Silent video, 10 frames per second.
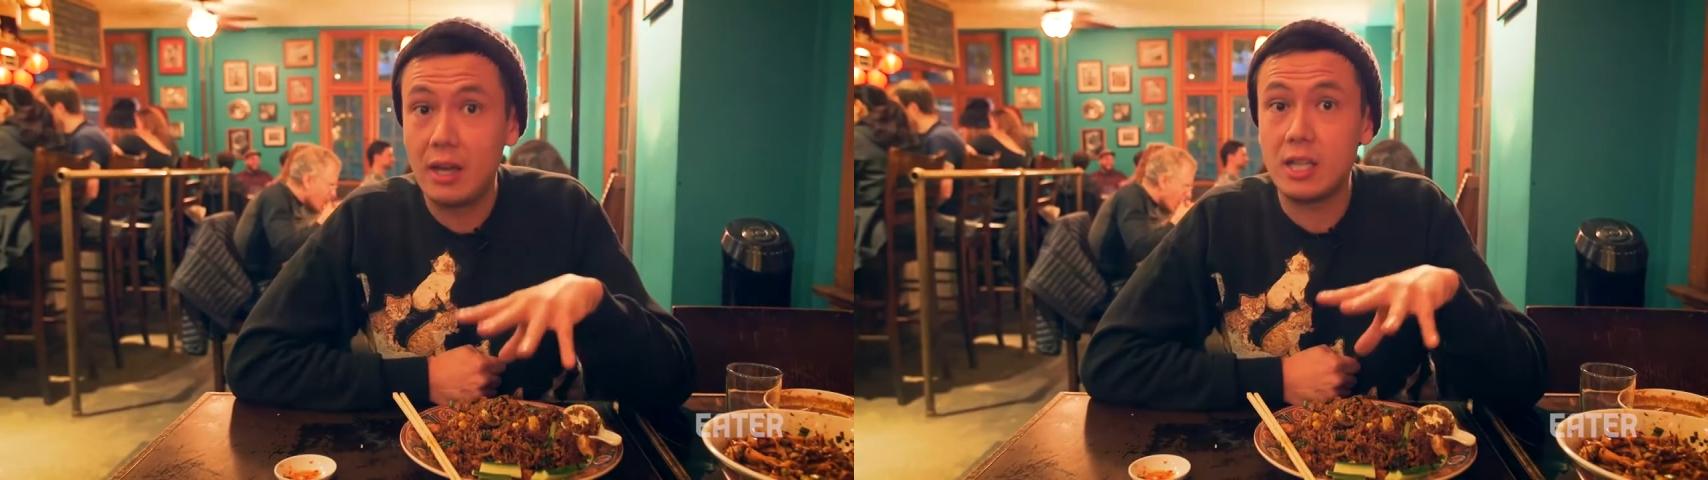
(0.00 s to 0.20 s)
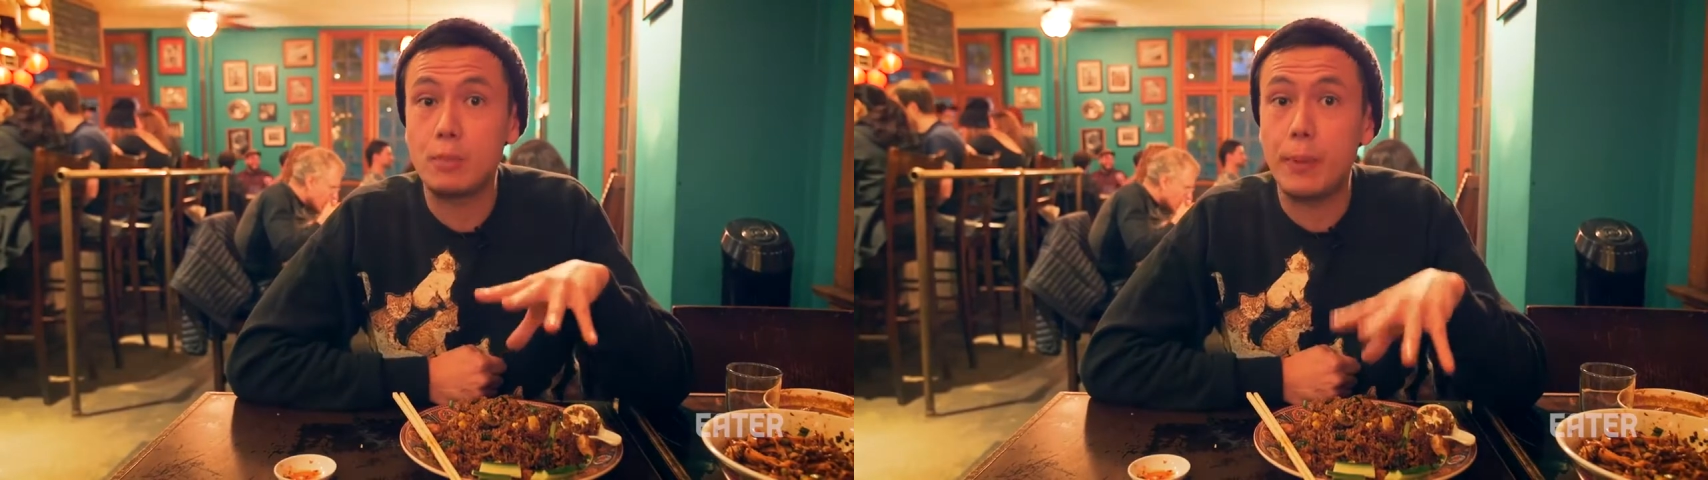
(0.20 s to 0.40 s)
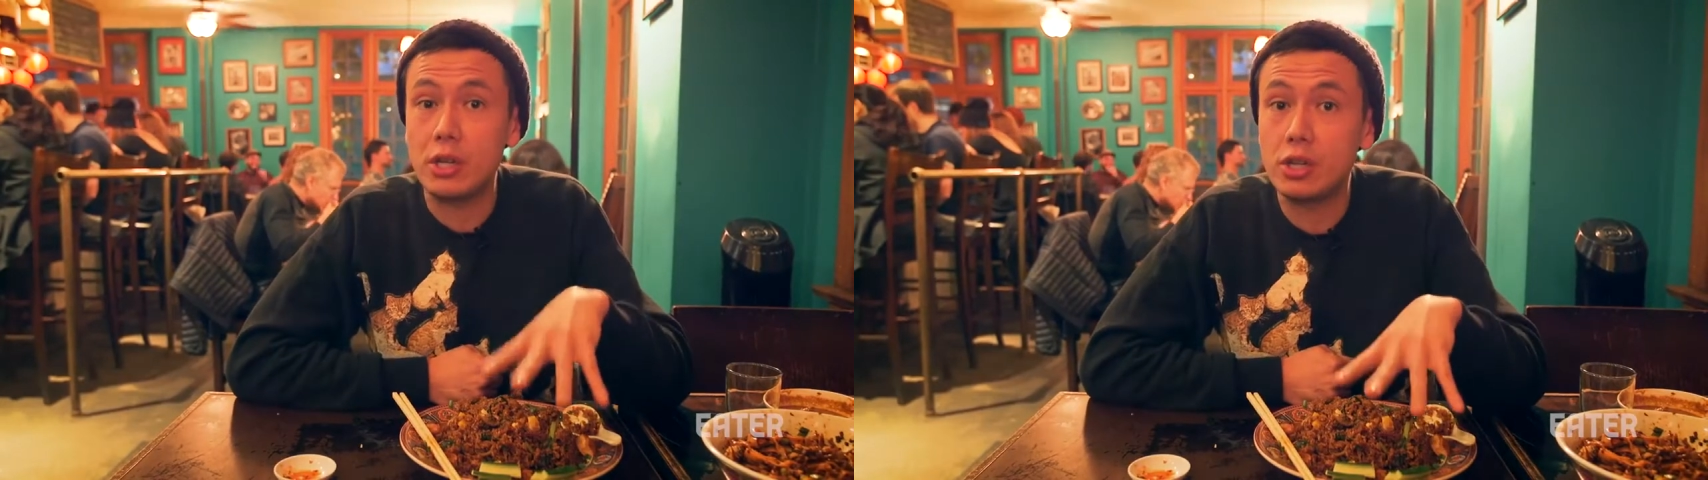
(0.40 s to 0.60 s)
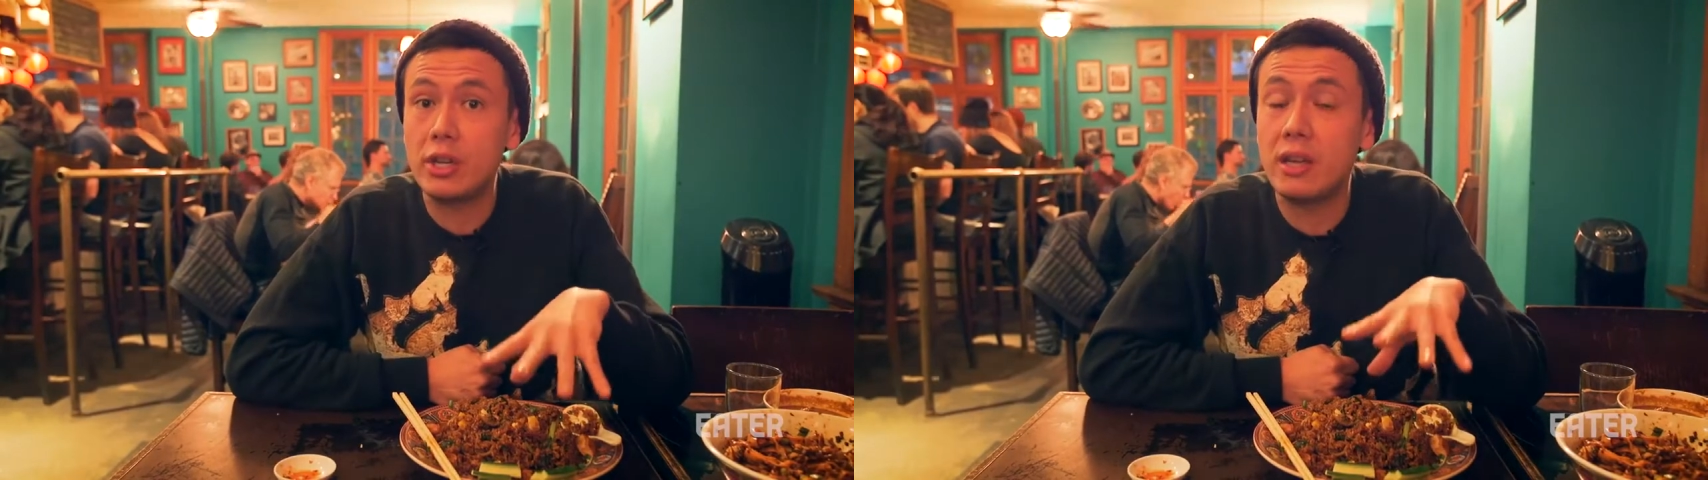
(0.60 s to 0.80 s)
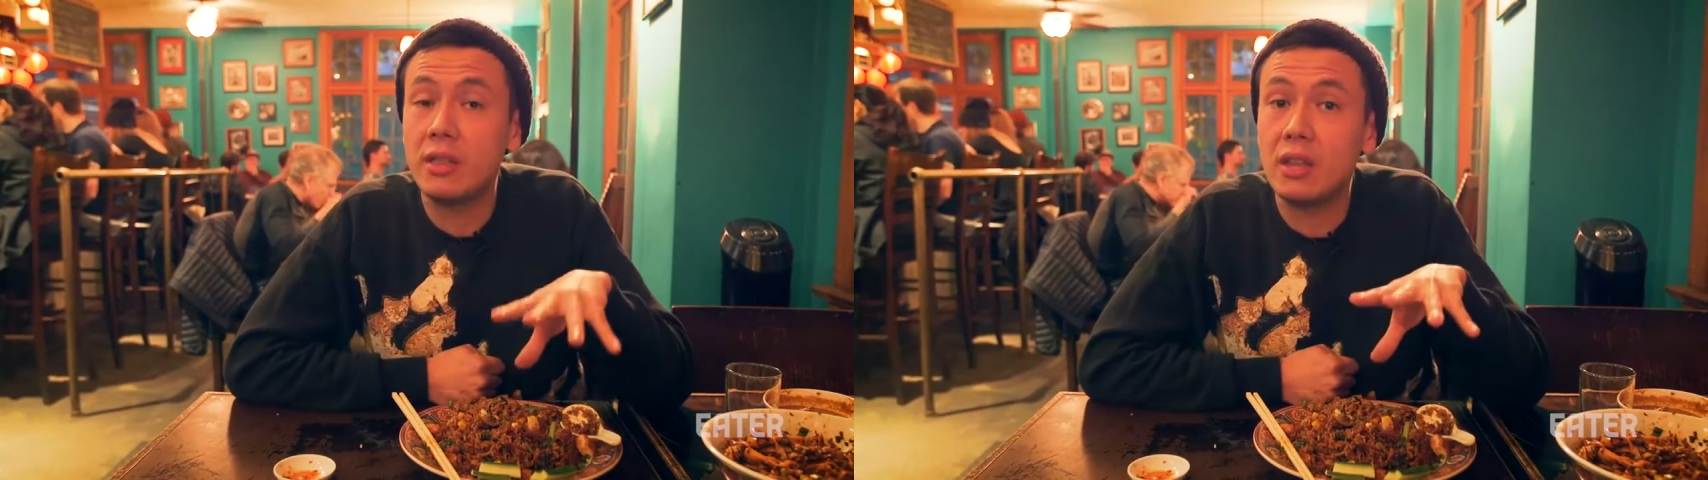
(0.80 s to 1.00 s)

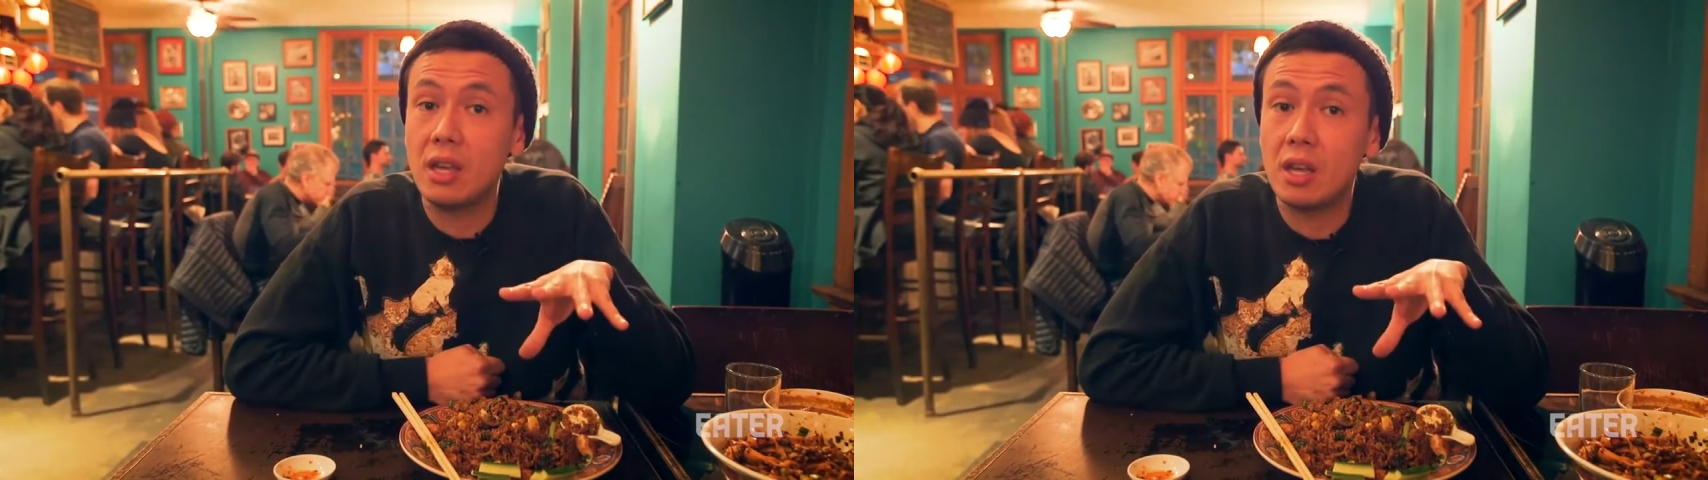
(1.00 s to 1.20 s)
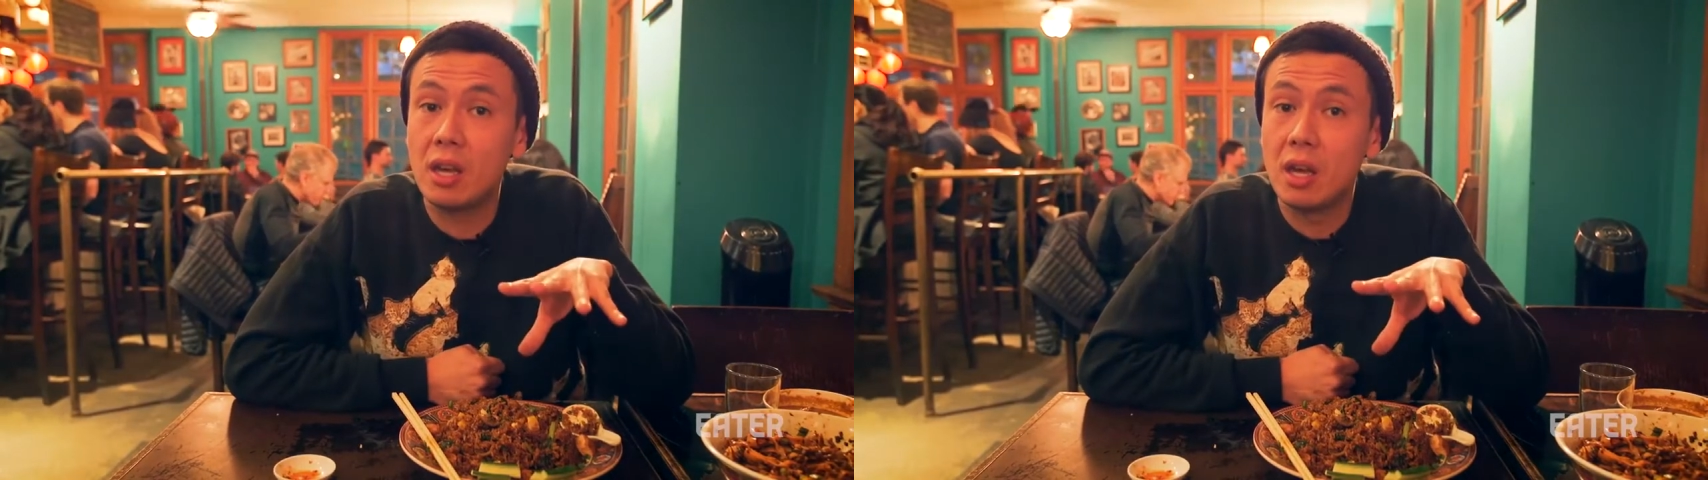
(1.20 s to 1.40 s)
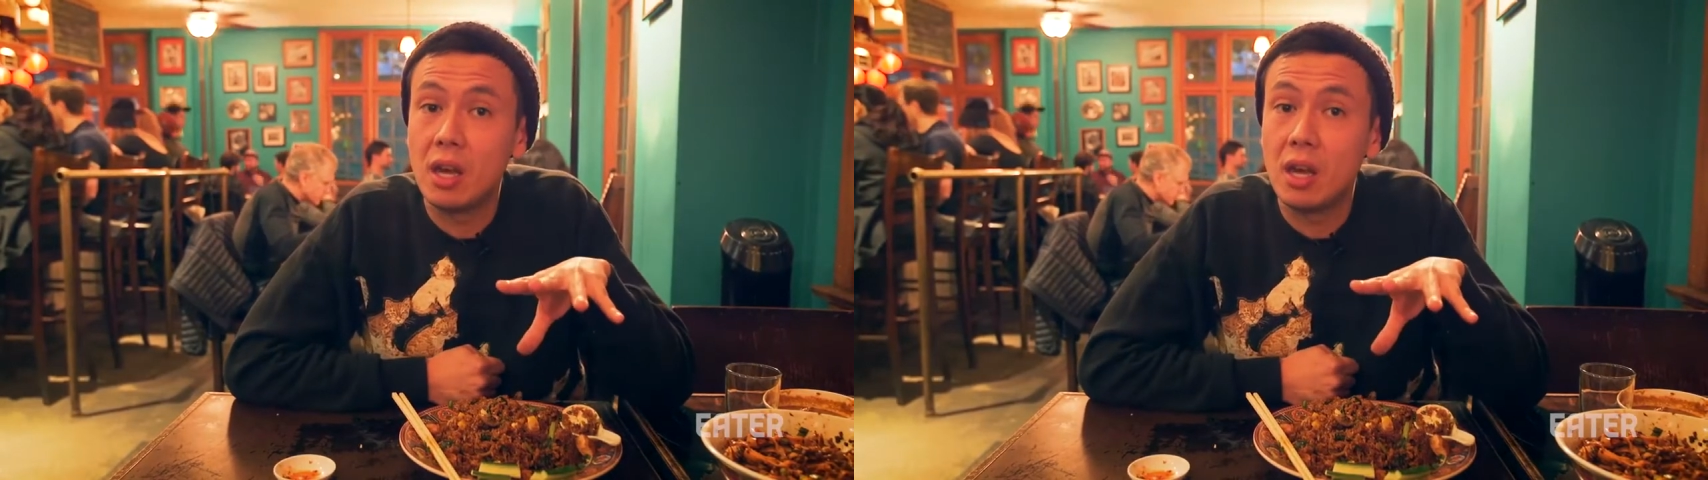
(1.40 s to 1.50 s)
especially in the